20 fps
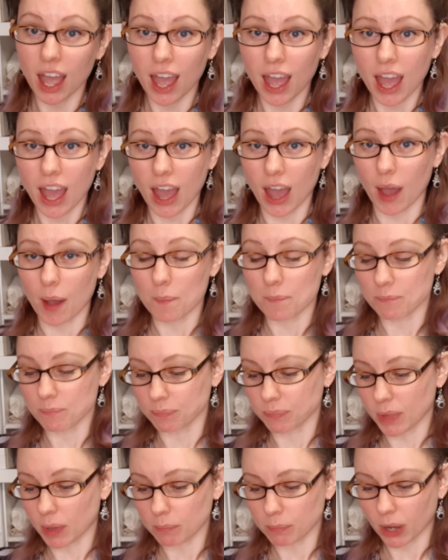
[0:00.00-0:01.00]

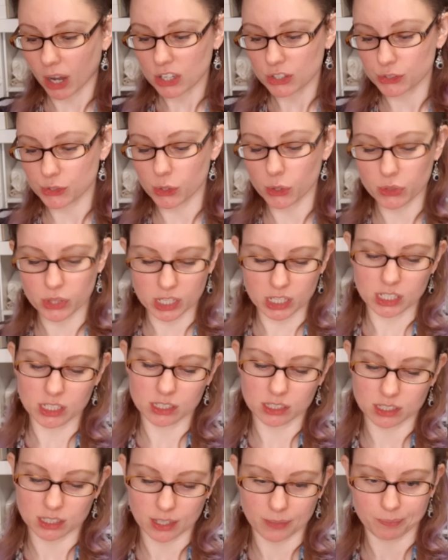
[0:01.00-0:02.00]
but I saw
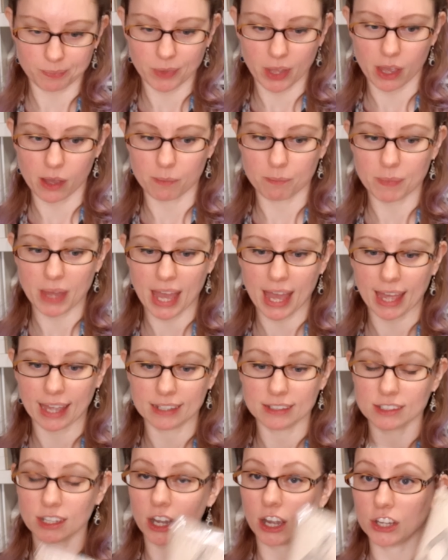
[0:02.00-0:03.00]
these
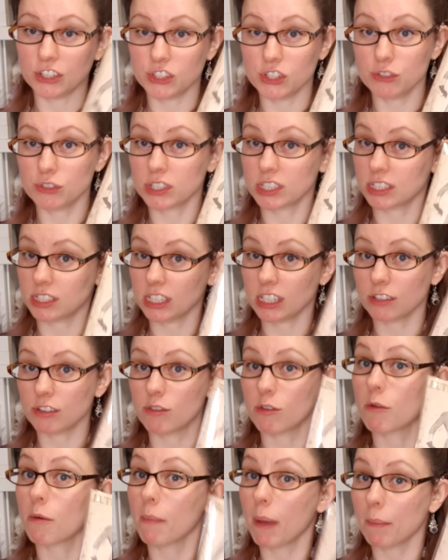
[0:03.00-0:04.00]
and I do distinctly
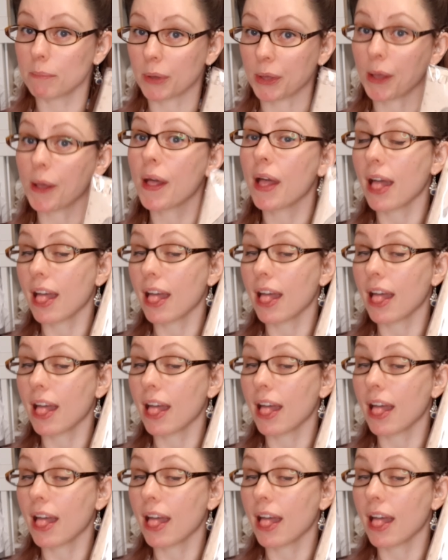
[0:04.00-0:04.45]
remember